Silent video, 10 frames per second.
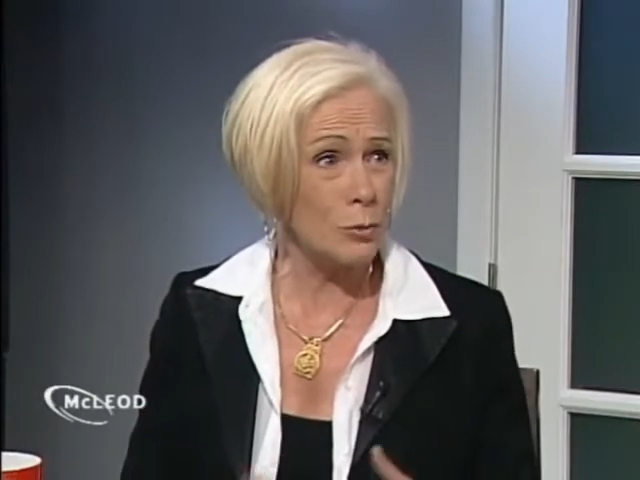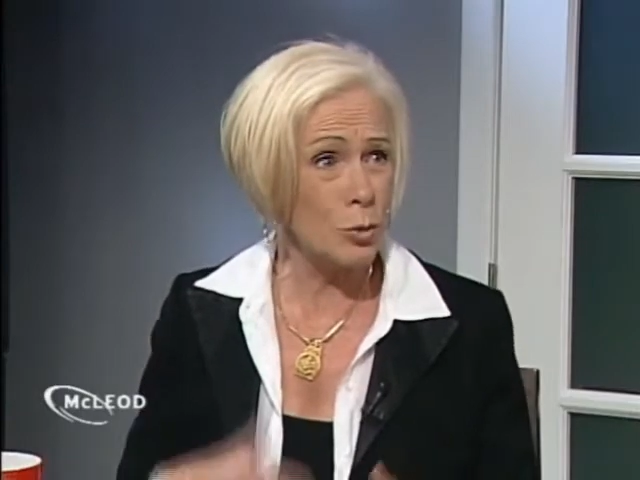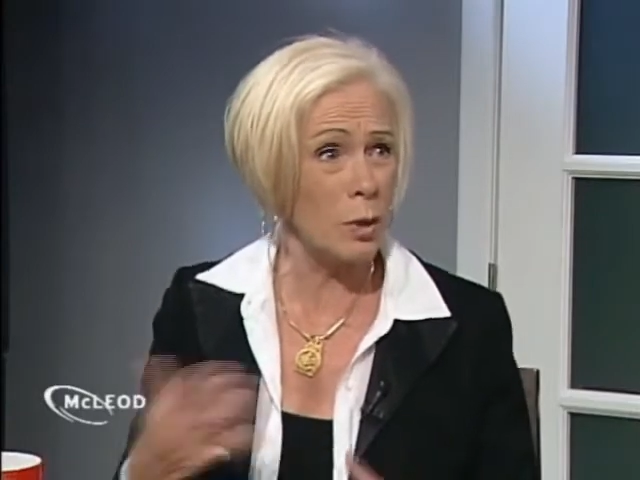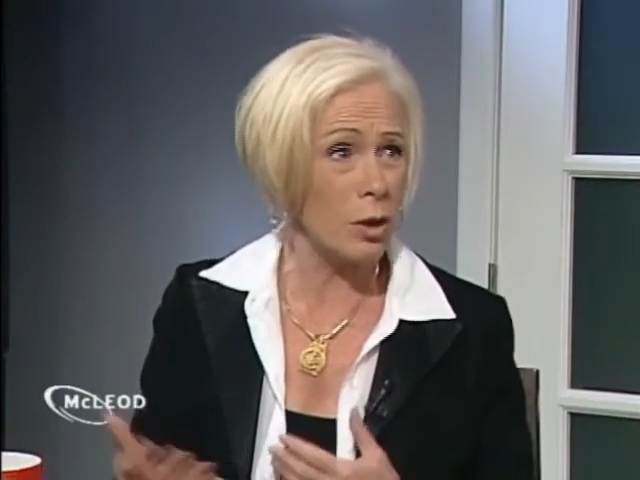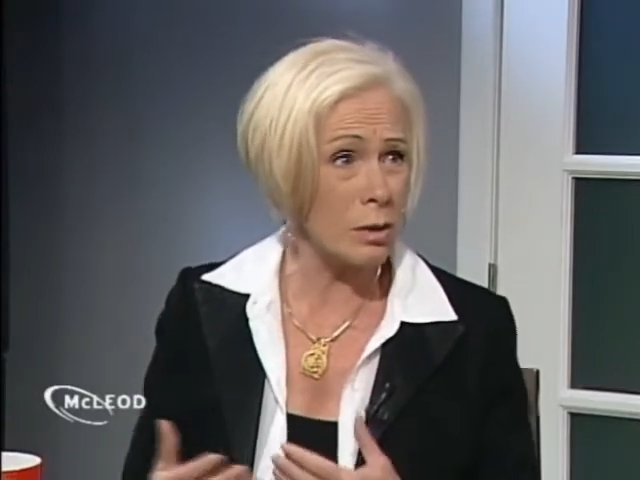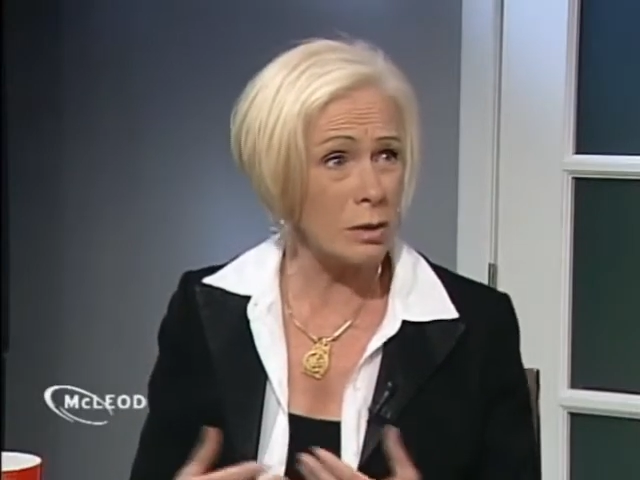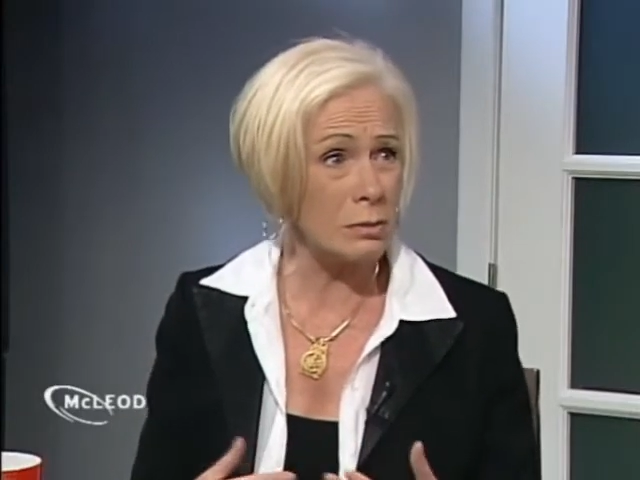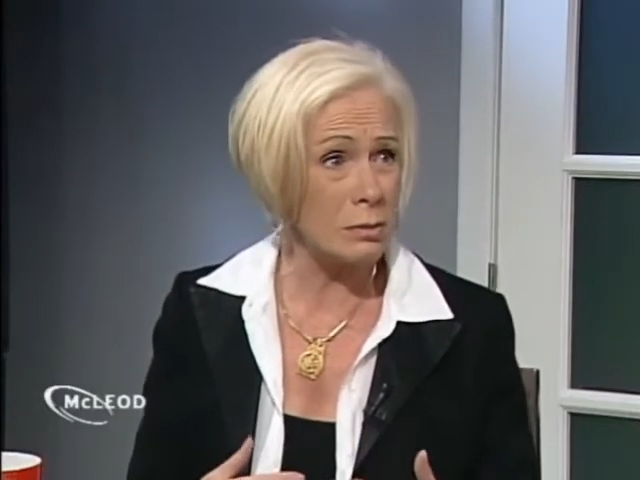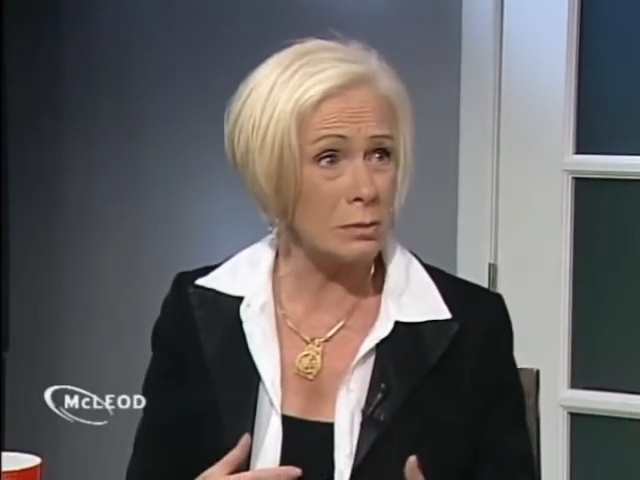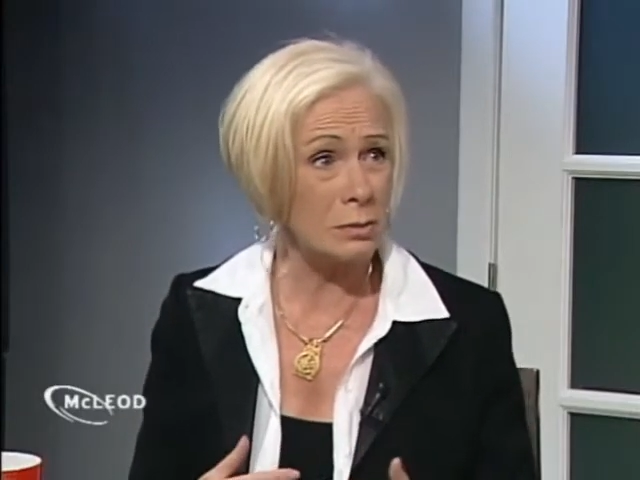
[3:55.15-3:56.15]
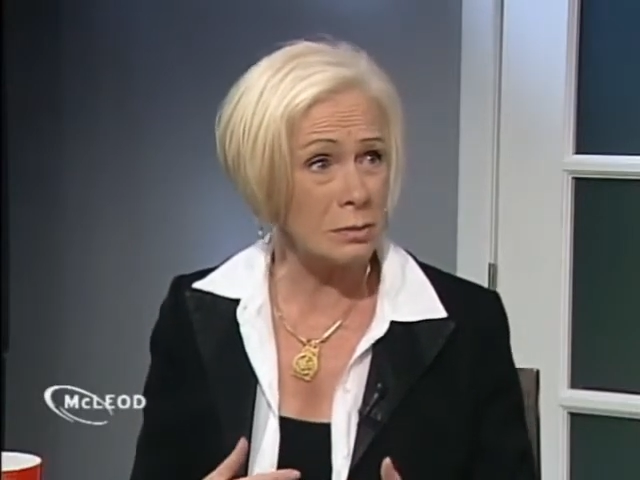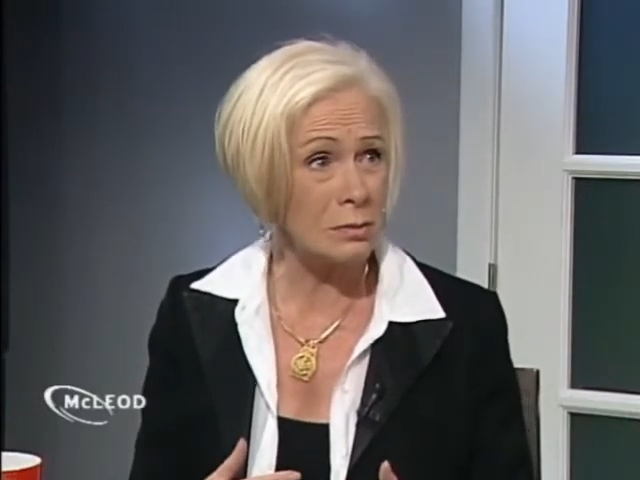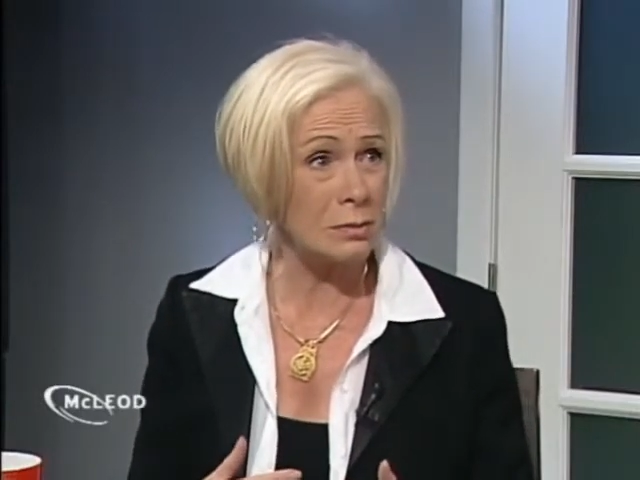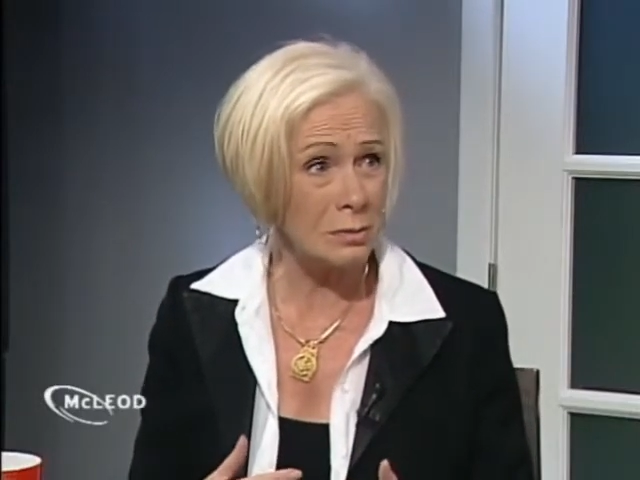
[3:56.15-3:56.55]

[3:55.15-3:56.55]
new market and